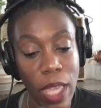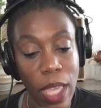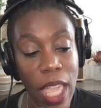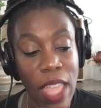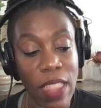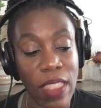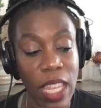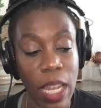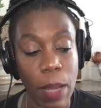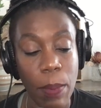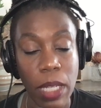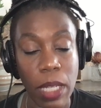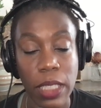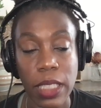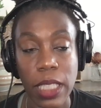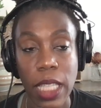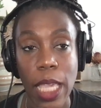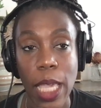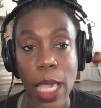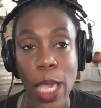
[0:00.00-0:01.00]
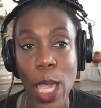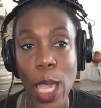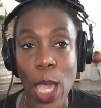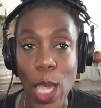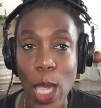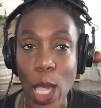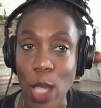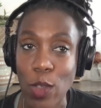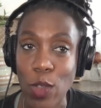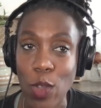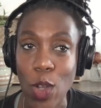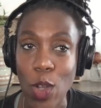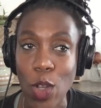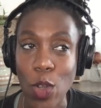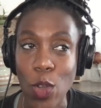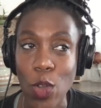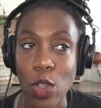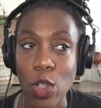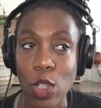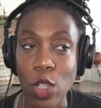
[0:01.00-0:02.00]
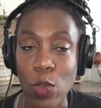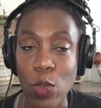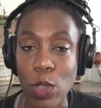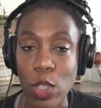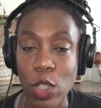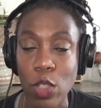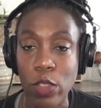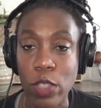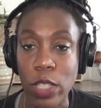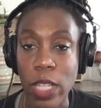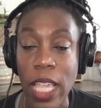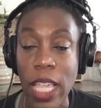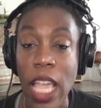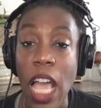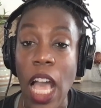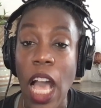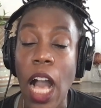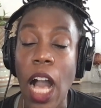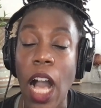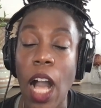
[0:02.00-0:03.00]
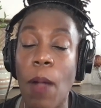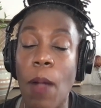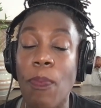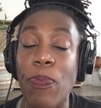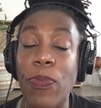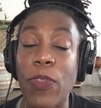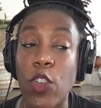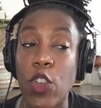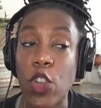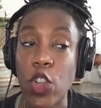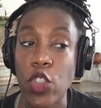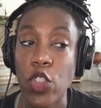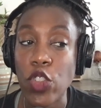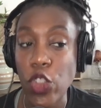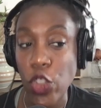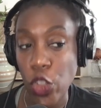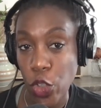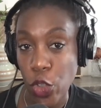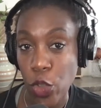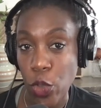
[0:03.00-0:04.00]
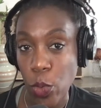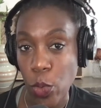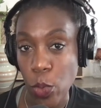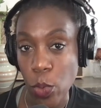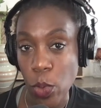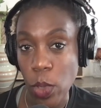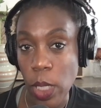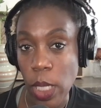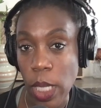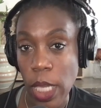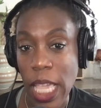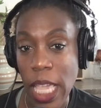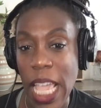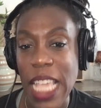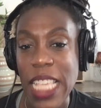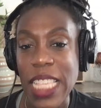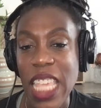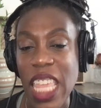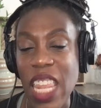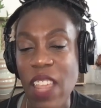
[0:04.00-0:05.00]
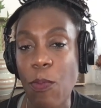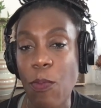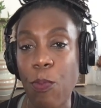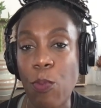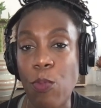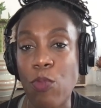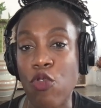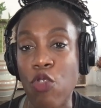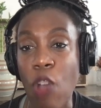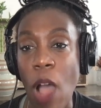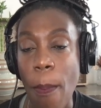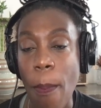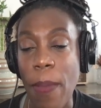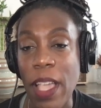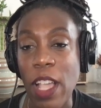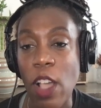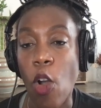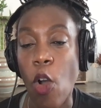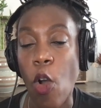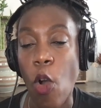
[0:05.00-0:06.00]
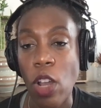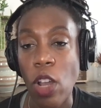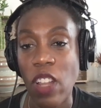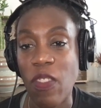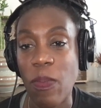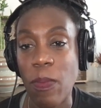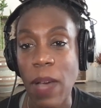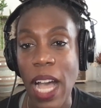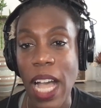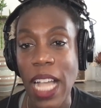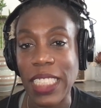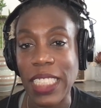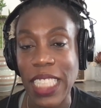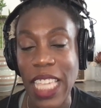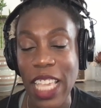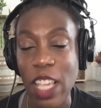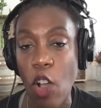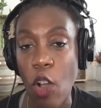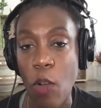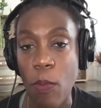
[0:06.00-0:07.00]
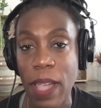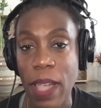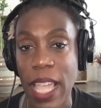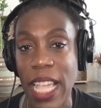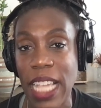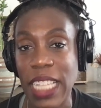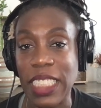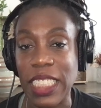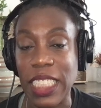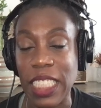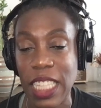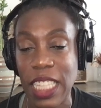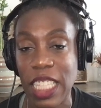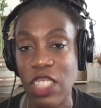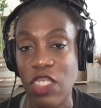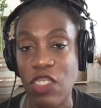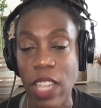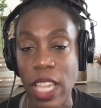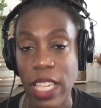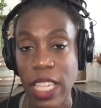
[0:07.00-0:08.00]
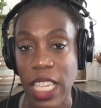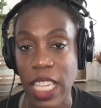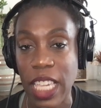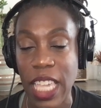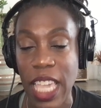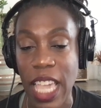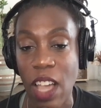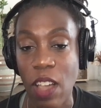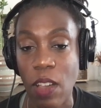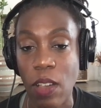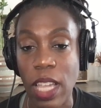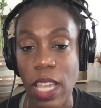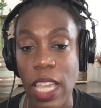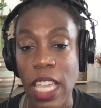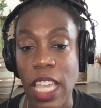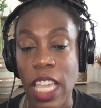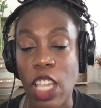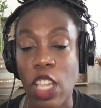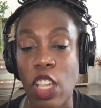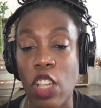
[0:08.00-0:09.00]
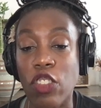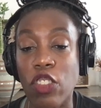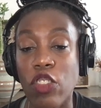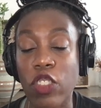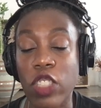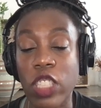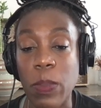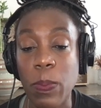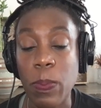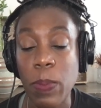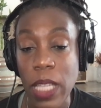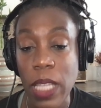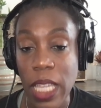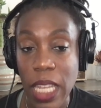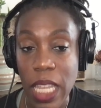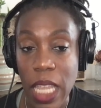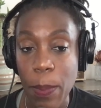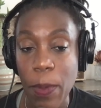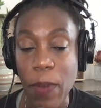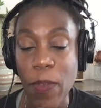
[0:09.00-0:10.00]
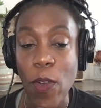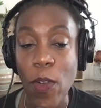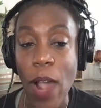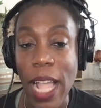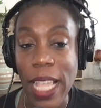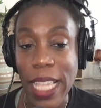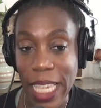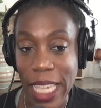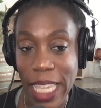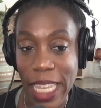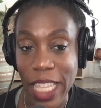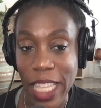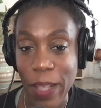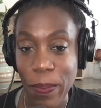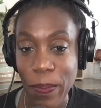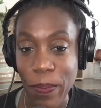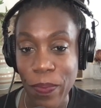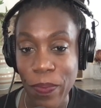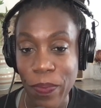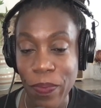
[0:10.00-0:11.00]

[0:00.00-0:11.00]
and then I'm going to say, hey, HR girl, you look real cute today. Could you, instead of dropping all of my take-home pay into this checking account, could you split it before I get it